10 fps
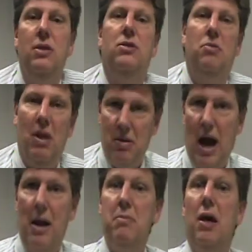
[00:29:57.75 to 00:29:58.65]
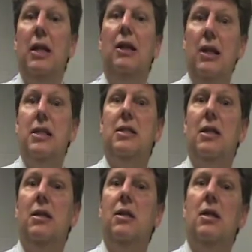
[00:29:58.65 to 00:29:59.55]
So then I might
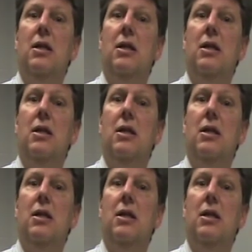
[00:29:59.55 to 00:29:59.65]
listen